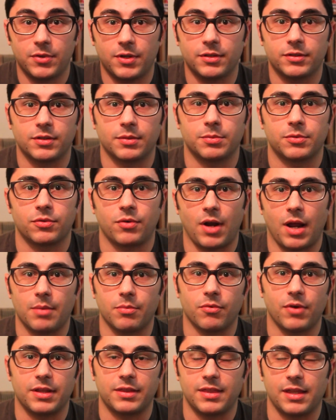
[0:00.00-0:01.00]
You can
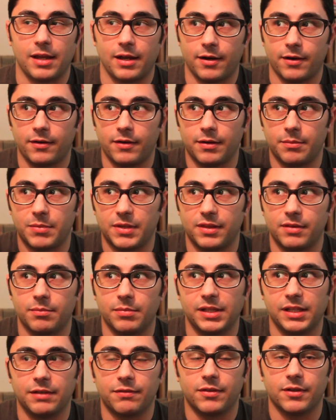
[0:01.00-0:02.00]
subscribe right there. I
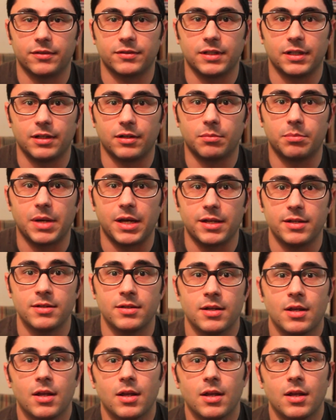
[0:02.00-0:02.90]
believe there's a little button.